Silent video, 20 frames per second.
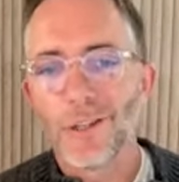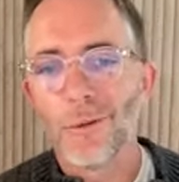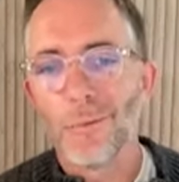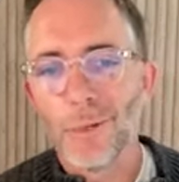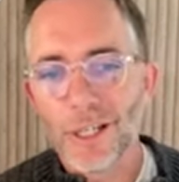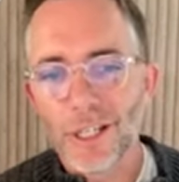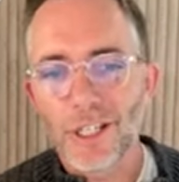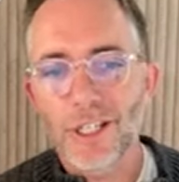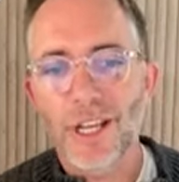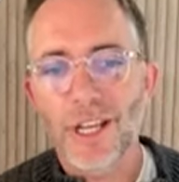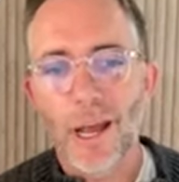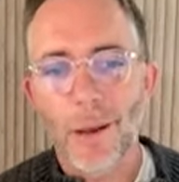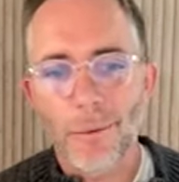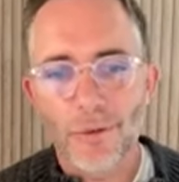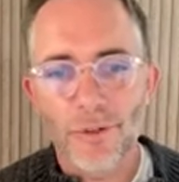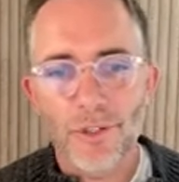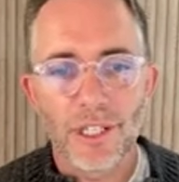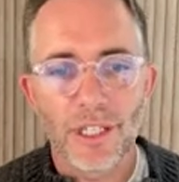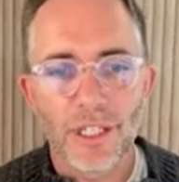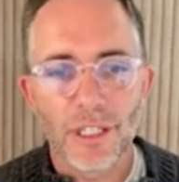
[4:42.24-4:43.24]
to the biggest capital
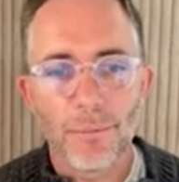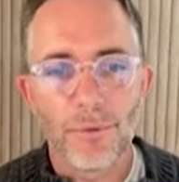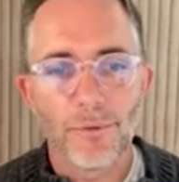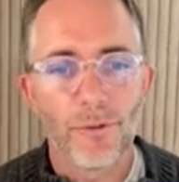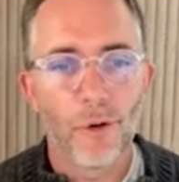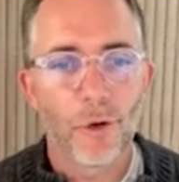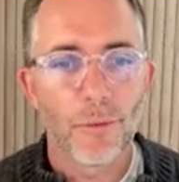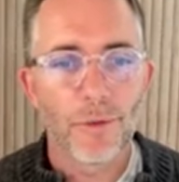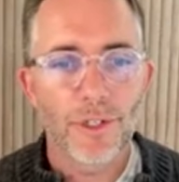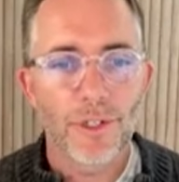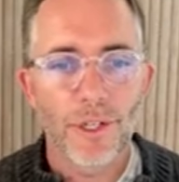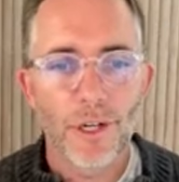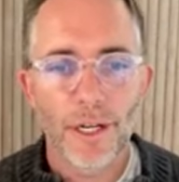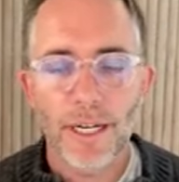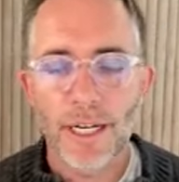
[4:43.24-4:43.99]
city performers, and yeah.